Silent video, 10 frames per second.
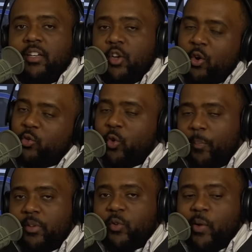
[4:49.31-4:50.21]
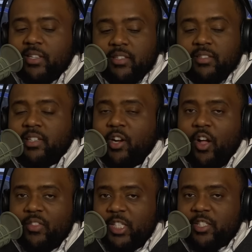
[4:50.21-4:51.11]
Donald Trump is a racist. Look at
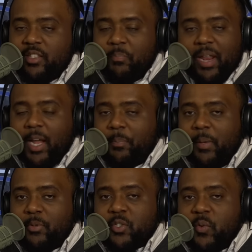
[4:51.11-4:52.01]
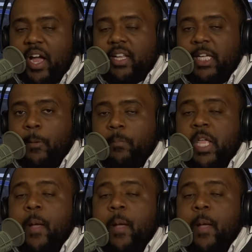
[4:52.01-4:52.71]
all these black people surrounding him.